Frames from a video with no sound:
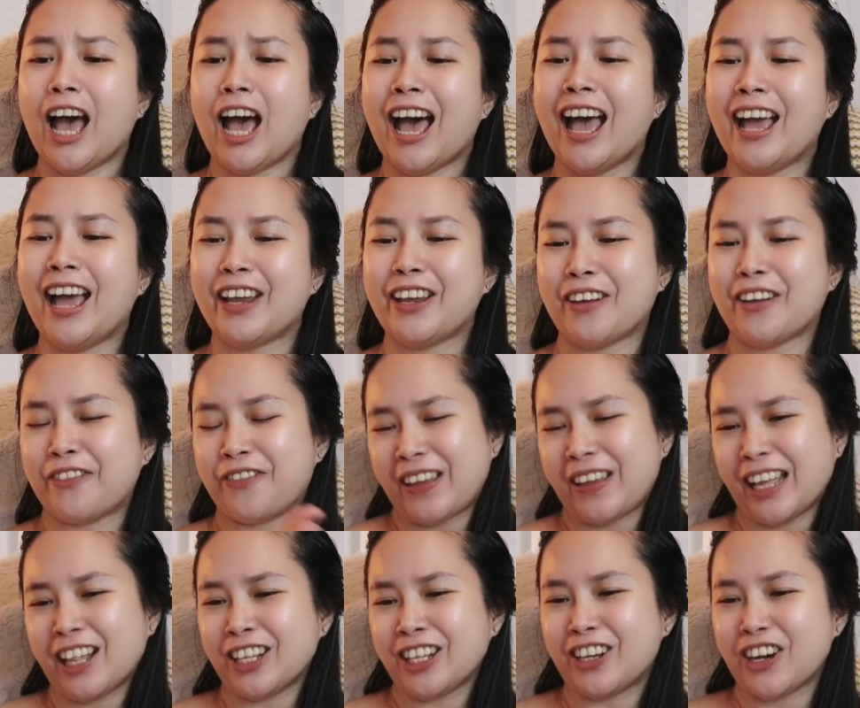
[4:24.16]
Ah, you
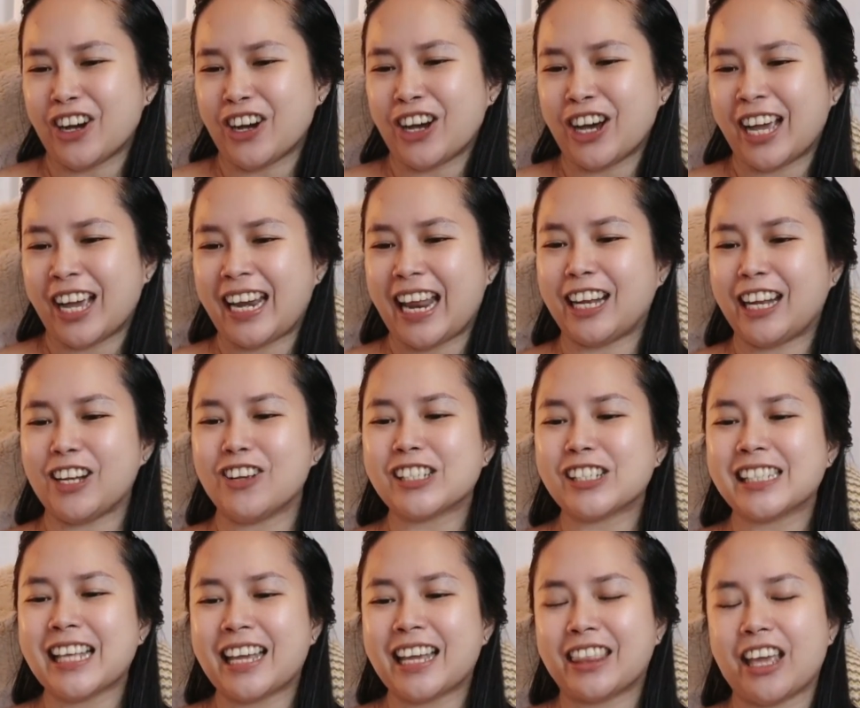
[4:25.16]
feel good. It
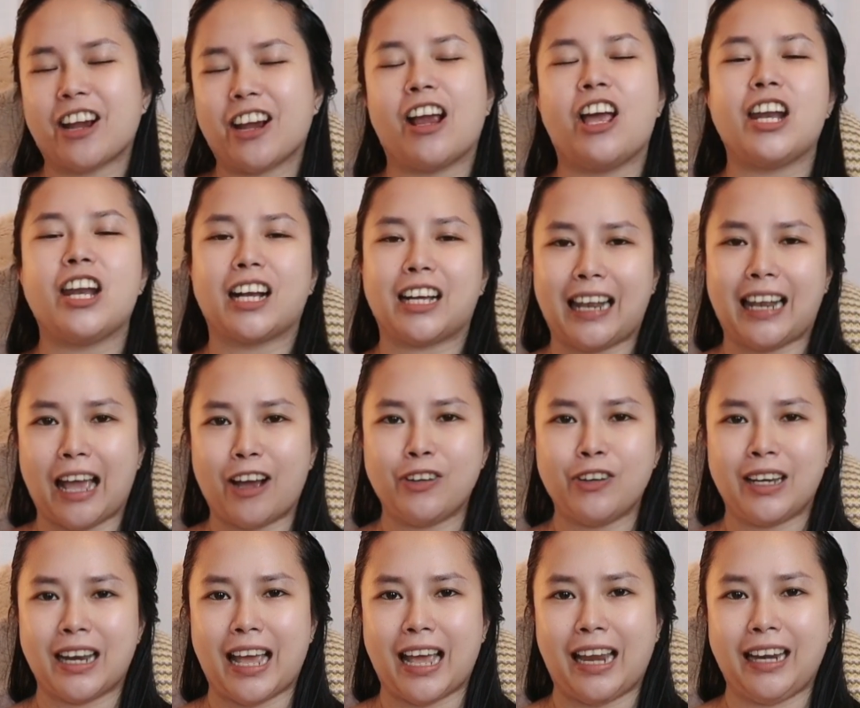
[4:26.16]
looks like they're on a
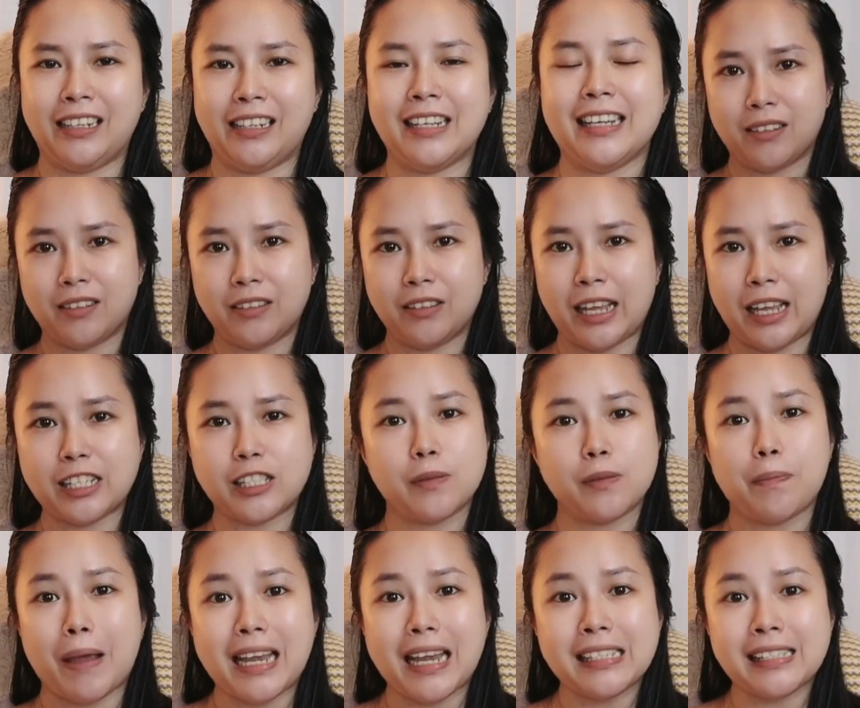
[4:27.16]
cloud nine.
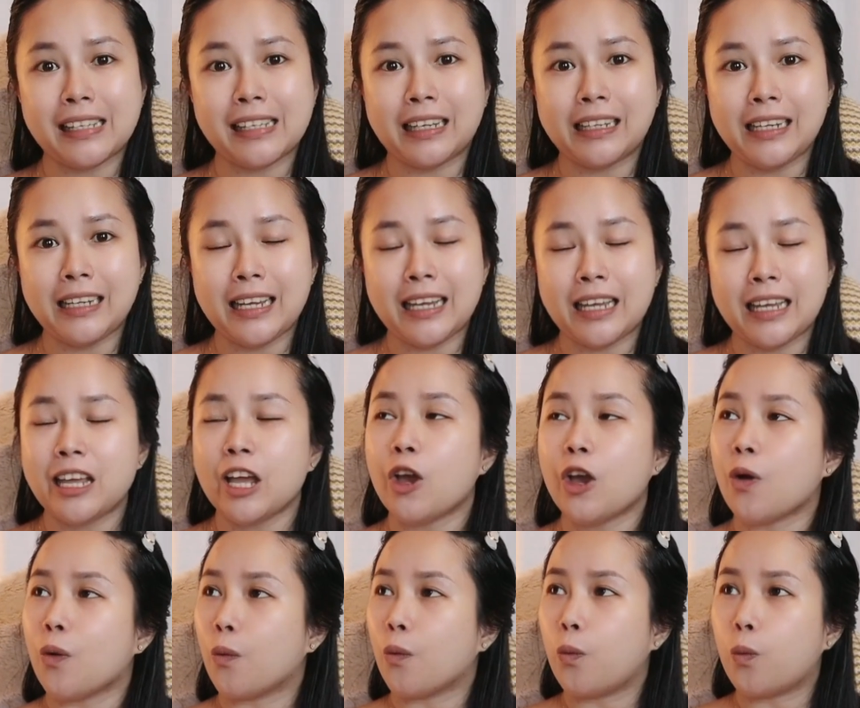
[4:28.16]
It's basically
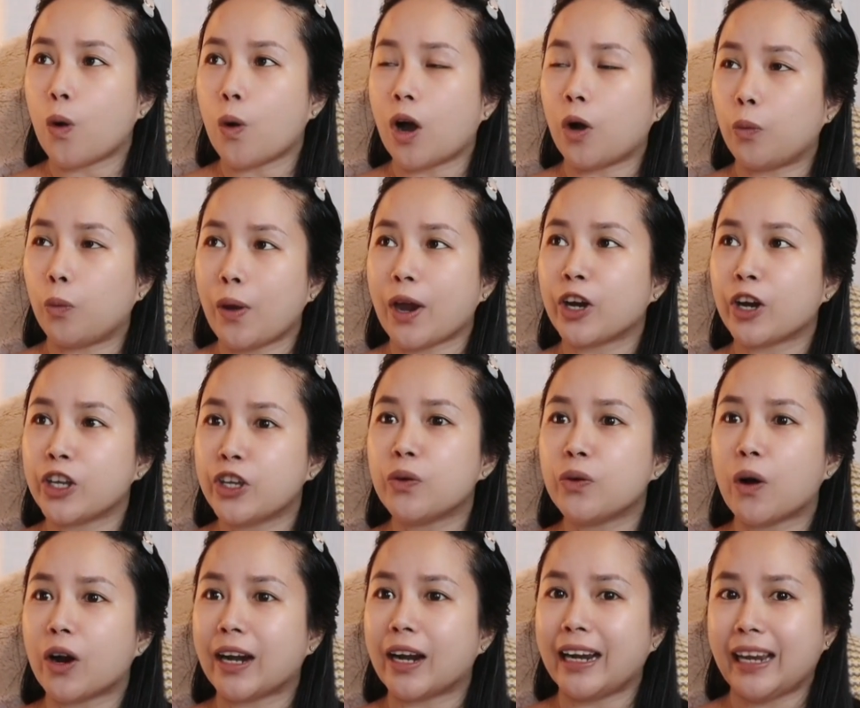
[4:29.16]
where
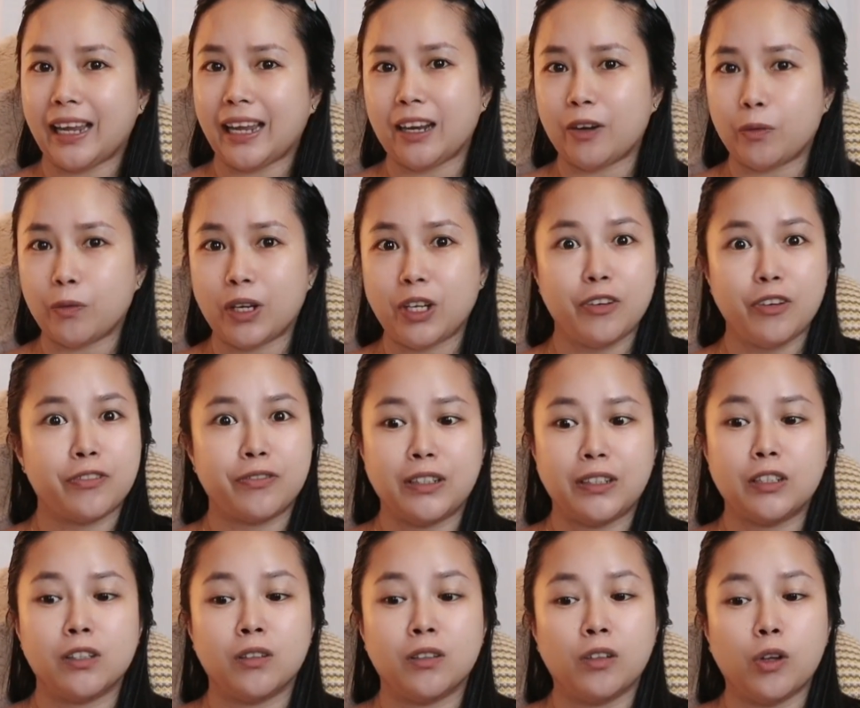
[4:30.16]
you are in when you
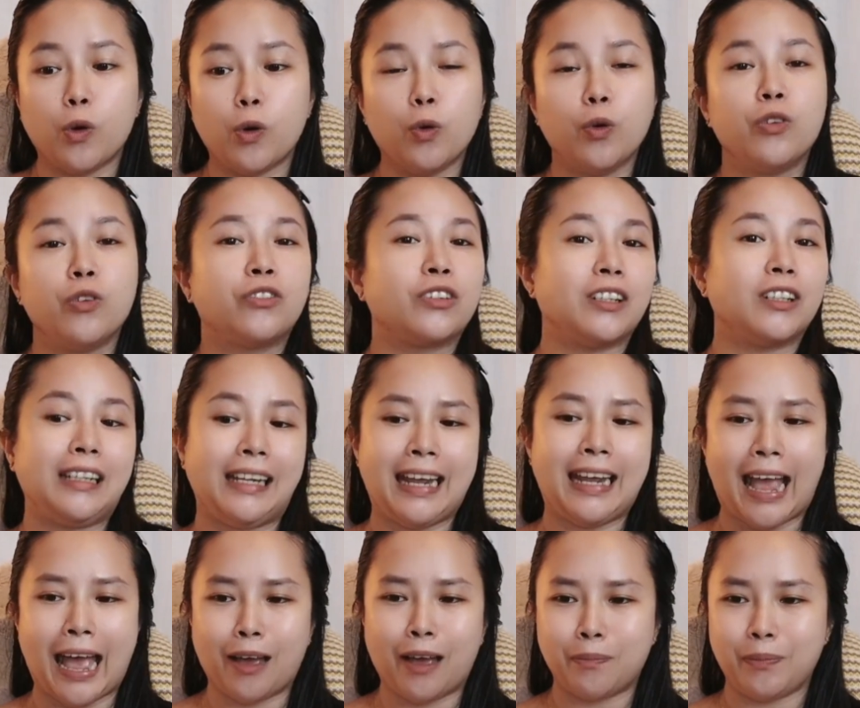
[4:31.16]
feel
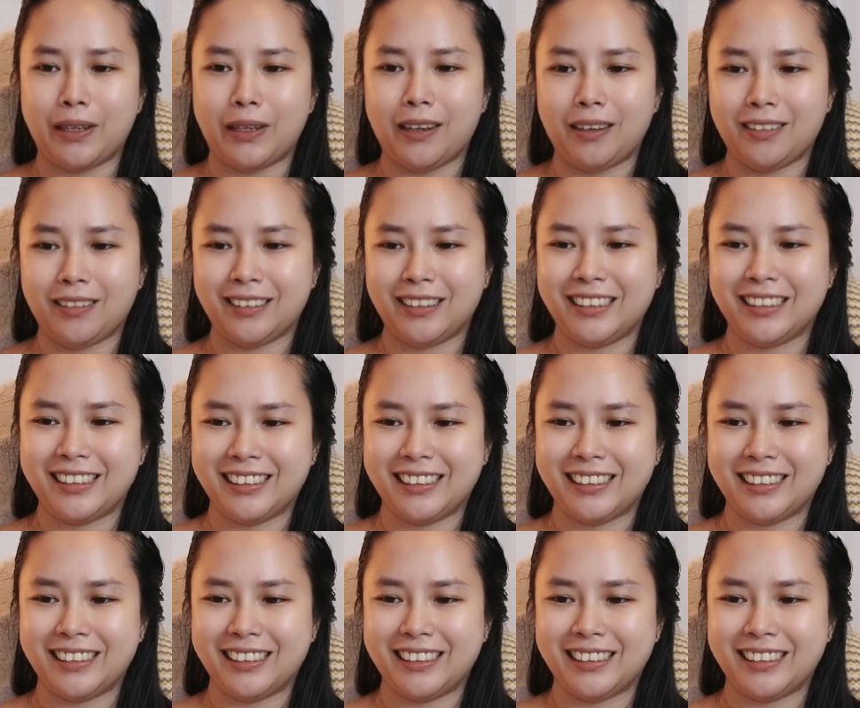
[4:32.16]
overly happy.